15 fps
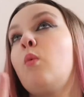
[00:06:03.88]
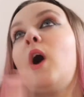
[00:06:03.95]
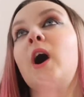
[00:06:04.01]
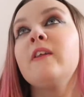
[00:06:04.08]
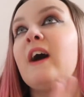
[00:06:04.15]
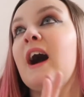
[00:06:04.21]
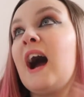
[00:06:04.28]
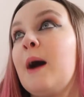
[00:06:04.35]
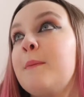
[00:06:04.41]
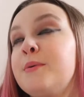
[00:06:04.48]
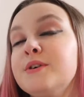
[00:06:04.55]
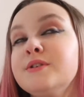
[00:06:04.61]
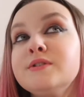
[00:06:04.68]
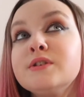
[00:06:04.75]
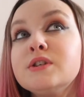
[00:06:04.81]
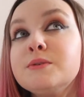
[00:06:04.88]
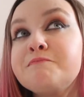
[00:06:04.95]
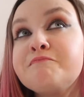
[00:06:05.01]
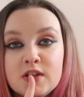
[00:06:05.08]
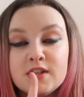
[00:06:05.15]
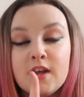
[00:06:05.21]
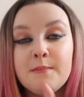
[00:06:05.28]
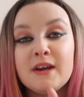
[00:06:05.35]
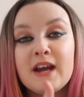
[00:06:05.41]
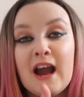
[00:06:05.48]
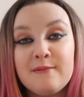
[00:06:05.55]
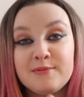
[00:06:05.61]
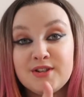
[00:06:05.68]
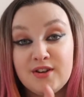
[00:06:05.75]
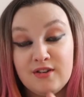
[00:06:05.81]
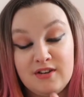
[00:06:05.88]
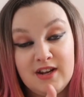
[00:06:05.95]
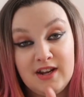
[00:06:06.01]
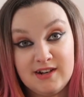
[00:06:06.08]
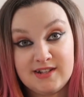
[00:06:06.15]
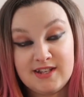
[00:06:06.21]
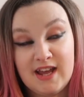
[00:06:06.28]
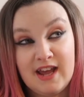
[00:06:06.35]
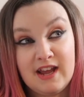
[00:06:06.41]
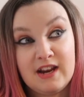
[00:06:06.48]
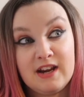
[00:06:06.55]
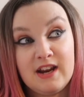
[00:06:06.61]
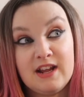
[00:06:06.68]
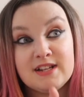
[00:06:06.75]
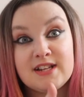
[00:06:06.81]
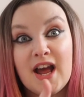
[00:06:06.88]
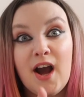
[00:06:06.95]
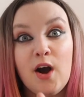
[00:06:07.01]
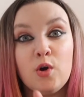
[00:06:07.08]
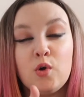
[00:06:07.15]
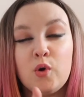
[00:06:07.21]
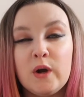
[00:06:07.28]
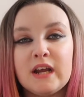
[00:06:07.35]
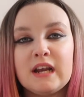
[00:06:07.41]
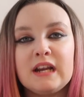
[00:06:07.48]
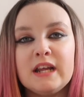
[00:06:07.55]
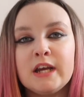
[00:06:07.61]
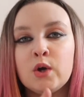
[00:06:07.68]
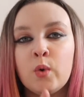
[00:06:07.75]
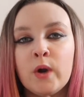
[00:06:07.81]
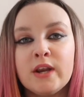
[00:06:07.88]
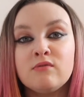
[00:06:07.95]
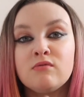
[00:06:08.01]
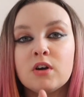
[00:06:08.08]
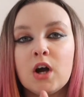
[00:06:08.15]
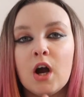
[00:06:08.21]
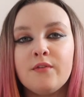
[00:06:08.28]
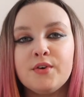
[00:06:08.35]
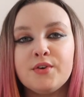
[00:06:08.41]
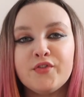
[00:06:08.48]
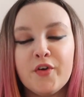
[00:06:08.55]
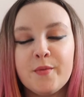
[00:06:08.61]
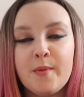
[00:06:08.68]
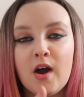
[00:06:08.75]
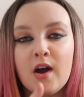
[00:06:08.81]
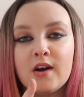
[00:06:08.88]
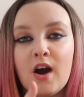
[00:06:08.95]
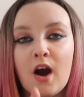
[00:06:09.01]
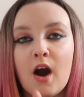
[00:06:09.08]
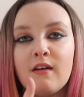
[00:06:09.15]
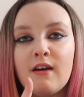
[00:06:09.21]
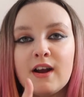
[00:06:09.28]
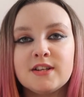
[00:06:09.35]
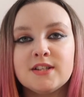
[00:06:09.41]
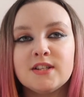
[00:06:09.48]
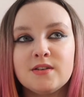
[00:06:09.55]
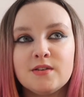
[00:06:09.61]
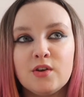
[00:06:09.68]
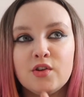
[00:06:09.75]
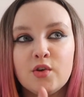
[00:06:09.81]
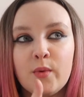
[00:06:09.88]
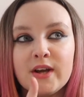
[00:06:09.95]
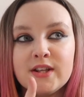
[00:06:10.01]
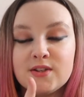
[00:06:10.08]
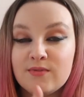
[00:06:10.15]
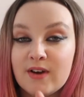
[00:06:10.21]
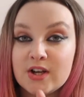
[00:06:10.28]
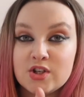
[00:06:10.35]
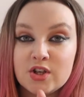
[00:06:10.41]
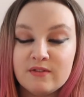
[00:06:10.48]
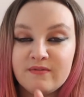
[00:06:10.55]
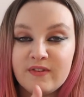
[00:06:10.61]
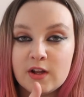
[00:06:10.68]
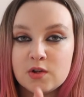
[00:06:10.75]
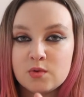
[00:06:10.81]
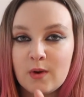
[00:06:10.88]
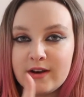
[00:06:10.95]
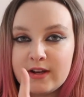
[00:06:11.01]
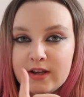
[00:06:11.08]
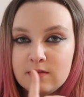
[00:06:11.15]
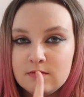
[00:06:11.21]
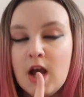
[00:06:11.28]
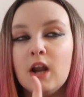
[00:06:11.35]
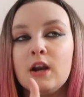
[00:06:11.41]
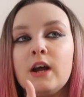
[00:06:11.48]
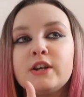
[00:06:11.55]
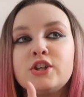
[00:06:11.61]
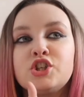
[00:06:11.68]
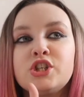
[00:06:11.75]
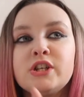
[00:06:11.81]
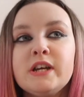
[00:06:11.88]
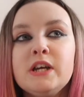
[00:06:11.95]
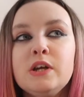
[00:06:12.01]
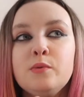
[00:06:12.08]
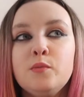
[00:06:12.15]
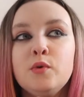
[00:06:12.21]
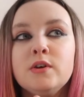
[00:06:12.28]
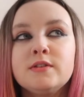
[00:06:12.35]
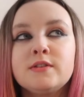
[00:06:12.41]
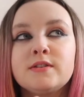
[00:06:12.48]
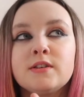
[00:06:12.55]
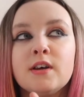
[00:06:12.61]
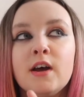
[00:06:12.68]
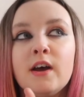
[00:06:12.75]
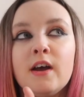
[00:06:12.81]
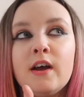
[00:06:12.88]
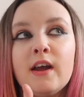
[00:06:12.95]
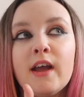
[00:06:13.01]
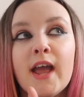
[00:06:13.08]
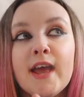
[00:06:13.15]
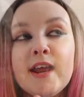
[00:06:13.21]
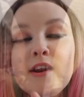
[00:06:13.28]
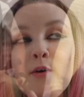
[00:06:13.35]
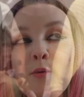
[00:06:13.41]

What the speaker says: why that happened. Something absolutely insane is how quickly Quinn recovered from her car accident on the way to Rachel and Finn's wedding. Like, she was in a